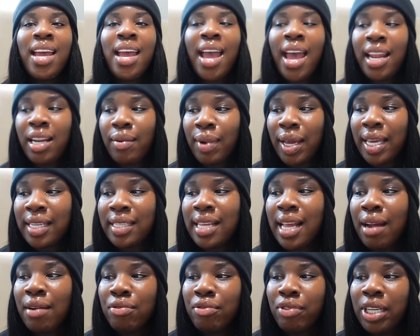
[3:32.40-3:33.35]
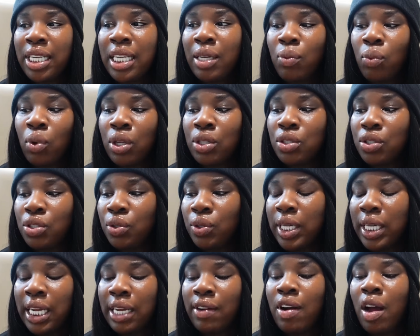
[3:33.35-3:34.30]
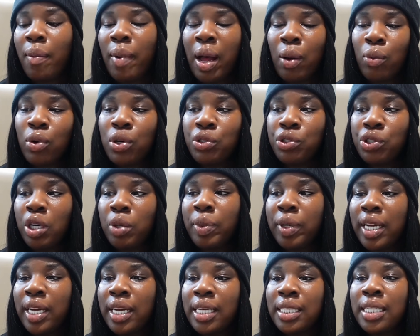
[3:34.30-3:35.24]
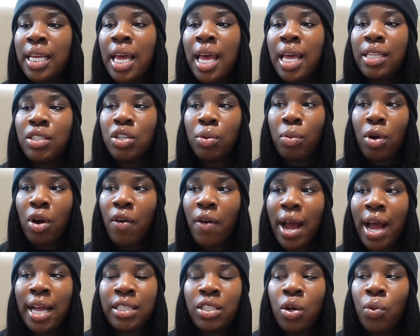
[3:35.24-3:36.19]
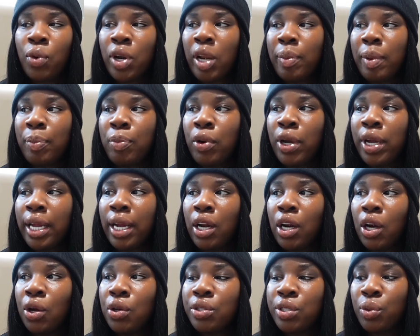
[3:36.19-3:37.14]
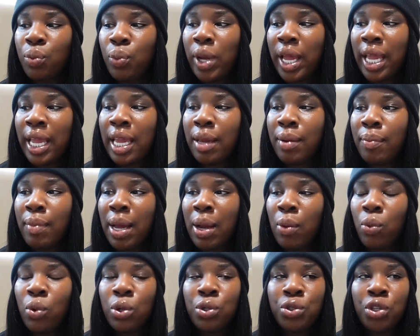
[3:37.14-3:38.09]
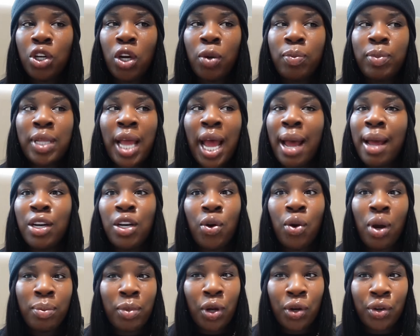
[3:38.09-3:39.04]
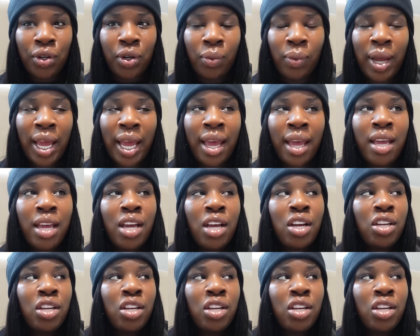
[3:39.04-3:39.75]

Anyways, I really want to clear out my wardrobe because tomorrow I don't want to be putting clothes away in my wardrobe that I know I'm not going to wear.